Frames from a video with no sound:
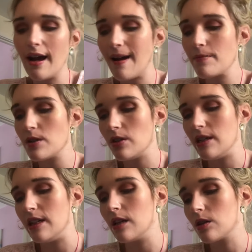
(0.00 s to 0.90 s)

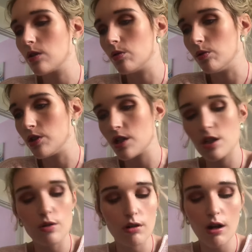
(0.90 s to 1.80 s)
Absolutely
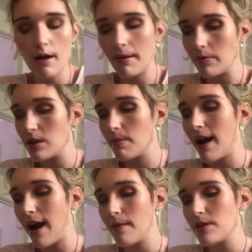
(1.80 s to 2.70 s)
gorgeous. You can come up with some
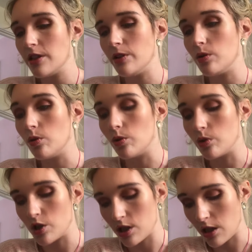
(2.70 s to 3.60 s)
absolutely
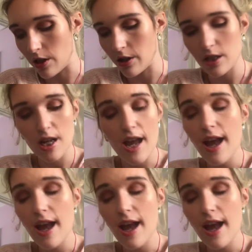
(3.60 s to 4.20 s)
gorgeous looks.